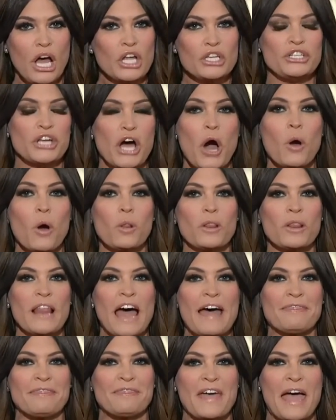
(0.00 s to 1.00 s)
Don't
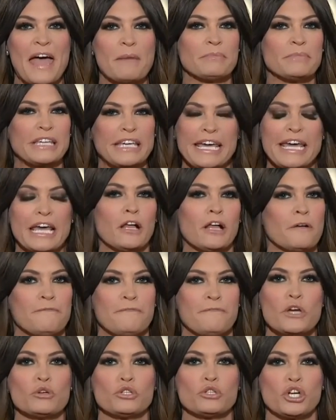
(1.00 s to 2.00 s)
let them kill
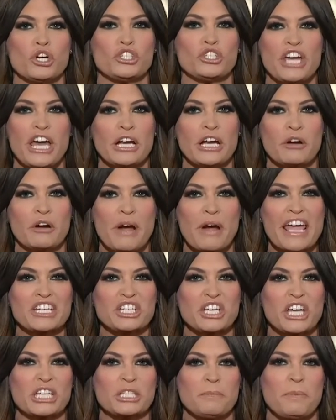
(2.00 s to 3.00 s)
future
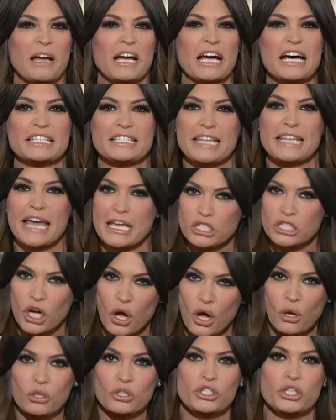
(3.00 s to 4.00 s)
generations because they
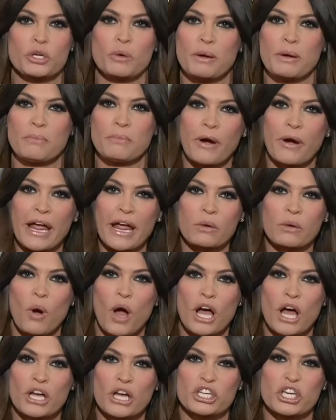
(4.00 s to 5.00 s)
told you and
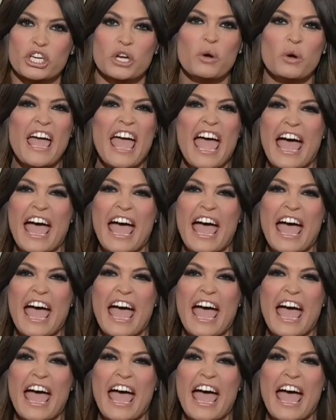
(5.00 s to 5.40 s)
brainwashed you